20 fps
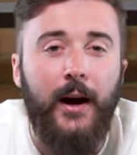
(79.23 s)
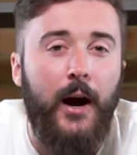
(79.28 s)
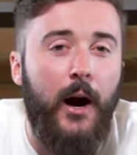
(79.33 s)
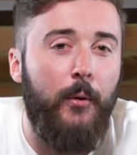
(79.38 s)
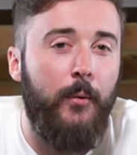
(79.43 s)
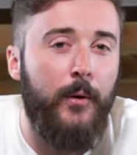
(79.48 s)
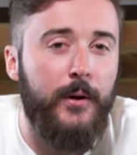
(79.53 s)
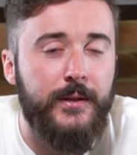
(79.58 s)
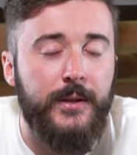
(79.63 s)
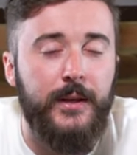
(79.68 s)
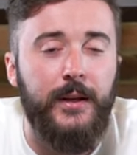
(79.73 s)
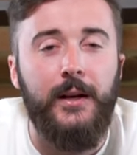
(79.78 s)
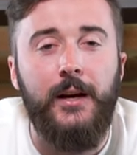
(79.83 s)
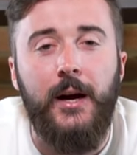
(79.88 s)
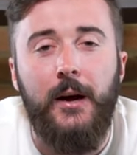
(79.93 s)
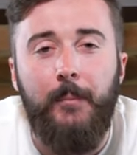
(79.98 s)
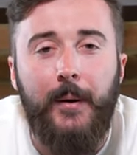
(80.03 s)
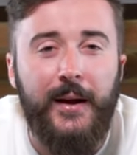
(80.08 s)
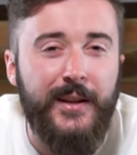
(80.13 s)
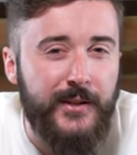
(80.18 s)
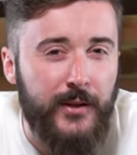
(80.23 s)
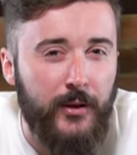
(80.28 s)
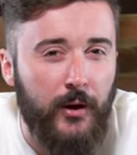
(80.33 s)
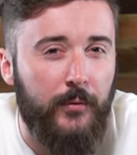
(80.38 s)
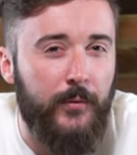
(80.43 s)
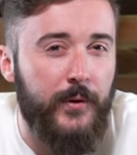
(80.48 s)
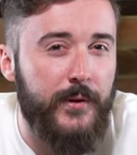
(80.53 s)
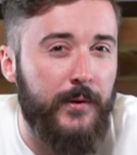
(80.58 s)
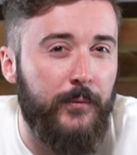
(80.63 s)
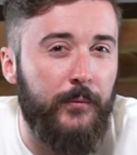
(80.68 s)
I was gonna come back to the
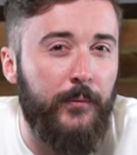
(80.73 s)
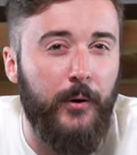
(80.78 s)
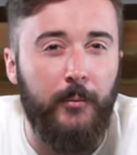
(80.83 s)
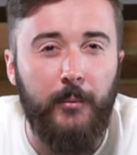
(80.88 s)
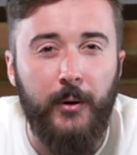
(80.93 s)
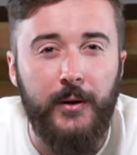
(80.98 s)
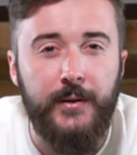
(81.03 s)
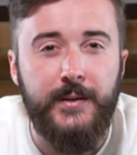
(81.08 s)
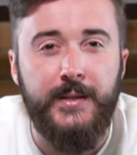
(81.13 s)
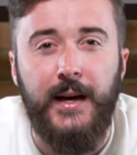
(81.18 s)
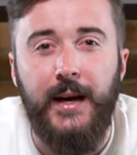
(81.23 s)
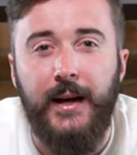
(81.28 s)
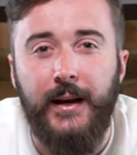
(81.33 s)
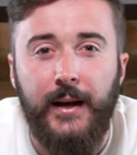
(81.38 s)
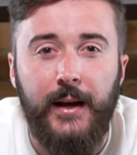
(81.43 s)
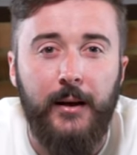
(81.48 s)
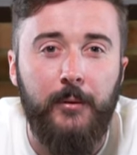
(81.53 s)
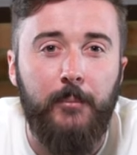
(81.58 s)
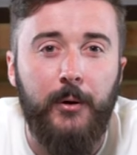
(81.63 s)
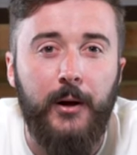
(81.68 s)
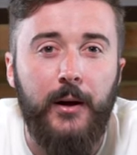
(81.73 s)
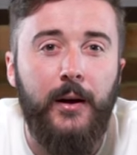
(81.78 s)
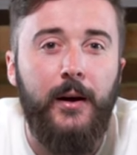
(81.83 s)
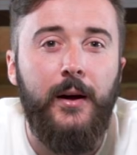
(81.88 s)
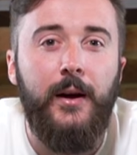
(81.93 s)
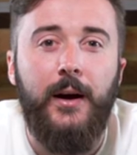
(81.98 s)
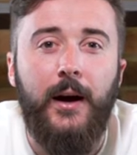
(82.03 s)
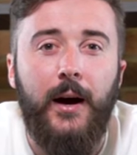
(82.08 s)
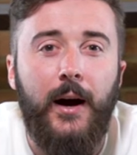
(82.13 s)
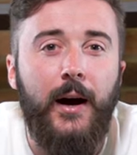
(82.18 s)
office and film it on Saturday,
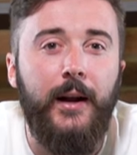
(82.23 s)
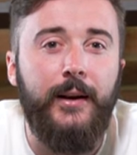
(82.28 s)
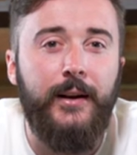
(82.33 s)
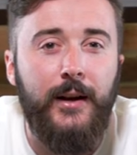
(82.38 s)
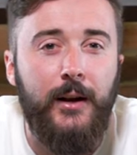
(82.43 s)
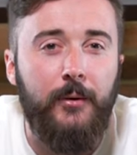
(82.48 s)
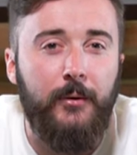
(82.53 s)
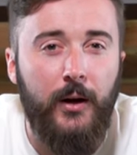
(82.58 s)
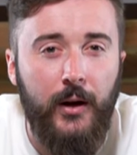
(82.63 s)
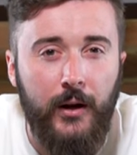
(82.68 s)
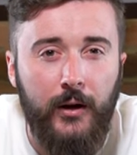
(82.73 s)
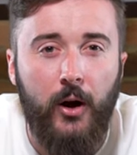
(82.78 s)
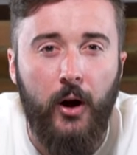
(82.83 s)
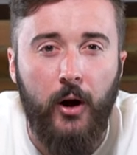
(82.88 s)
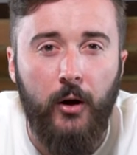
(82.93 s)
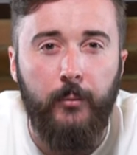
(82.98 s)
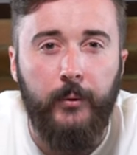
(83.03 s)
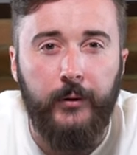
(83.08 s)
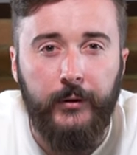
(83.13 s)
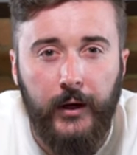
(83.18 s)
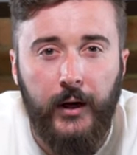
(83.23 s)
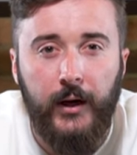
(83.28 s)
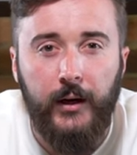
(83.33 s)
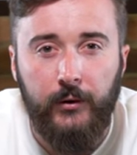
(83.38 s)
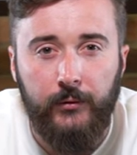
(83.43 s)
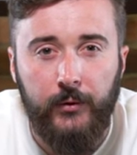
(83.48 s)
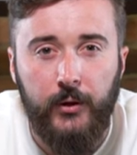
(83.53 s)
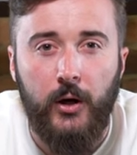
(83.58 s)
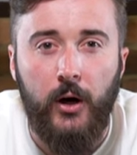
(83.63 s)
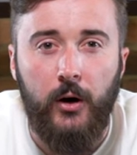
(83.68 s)
but I ended up going home and
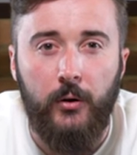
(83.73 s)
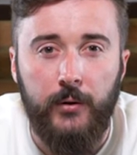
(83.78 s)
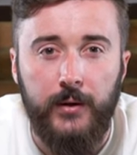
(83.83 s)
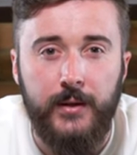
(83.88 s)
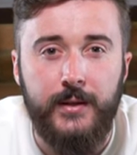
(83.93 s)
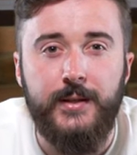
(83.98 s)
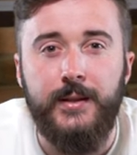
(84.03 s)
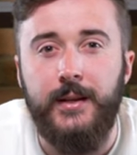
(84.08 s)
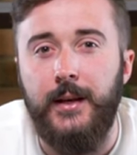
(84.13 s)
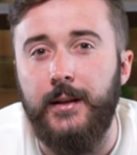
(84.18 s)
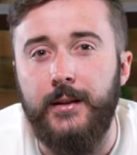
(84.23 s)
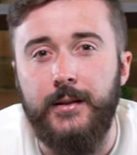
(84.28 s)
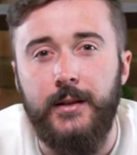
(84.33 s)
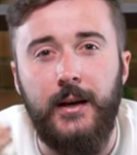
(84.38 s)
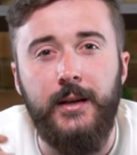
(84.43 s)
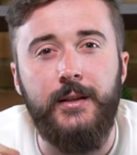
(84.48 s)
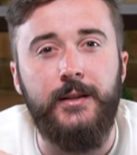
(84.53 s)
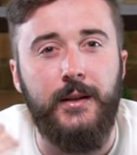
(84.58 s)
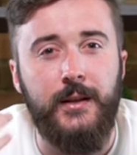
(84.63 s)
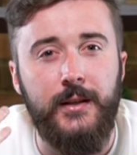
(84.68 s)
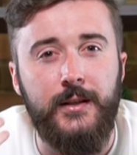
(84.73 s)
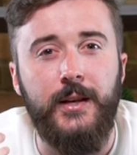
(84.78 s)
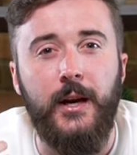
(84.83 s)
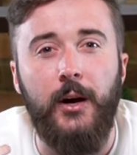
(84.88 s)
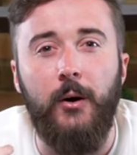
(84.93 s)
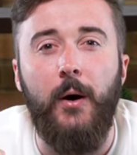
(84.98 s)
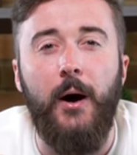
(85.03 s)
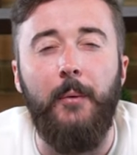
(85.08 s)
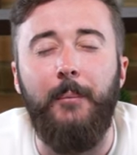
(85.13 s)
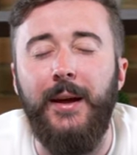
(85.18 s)
dying of a cold instead. So as you can
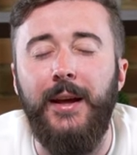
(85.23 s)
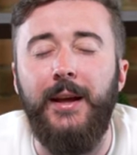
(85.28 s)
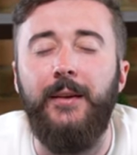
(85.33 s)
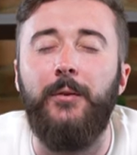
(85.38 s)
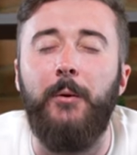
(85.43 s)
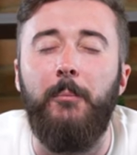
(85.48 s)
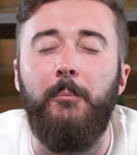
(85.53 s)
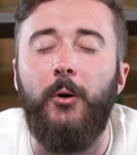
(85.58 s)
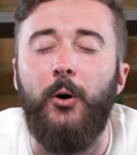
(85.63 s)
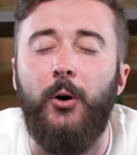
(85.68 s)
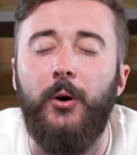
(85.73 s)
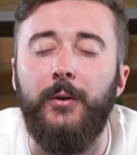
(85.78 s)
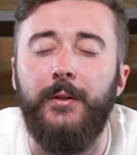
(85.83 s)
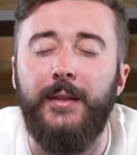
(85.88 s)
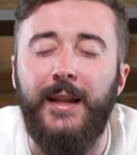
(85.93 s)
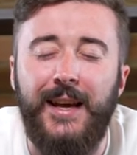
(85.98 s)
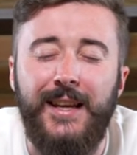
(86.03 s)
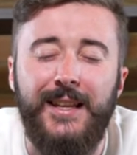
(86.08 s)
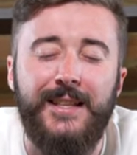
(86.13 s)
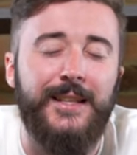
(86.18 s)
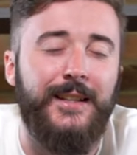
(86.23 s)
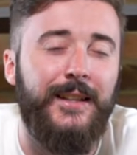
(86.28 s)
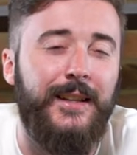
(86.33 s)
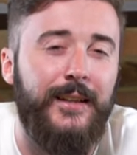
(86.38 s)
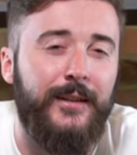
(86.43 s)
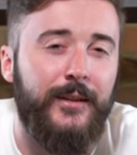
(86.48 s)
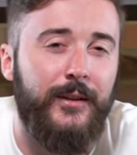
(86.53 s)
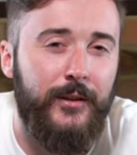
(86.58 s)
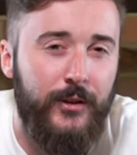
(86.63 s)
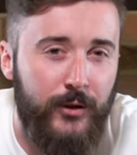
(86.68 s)
tell, I'm even more
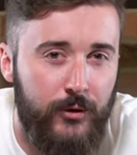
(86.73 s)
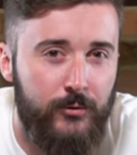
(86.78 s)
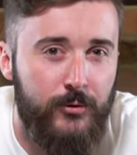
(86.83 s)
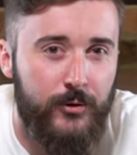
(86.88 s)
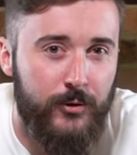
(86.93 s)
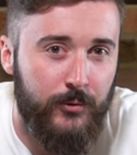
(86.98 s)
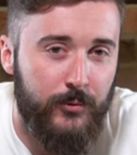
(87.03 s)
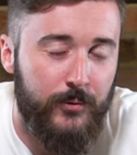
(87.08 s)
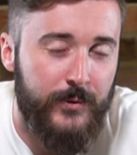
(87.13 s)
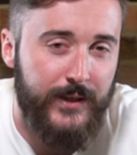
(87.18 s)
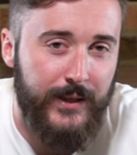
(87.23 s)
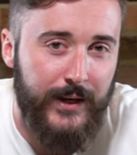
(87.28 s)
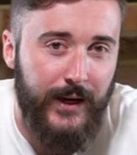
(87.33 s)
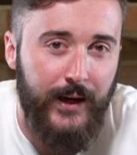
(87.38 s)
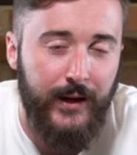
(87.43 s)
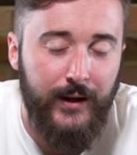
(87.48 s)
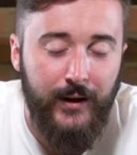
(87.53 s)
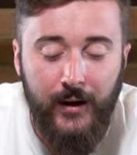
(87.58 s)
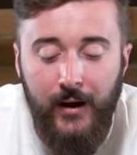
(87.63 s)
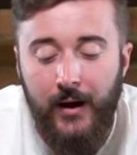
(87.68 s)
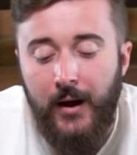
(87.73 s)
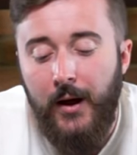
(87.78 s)
nasally than usual today.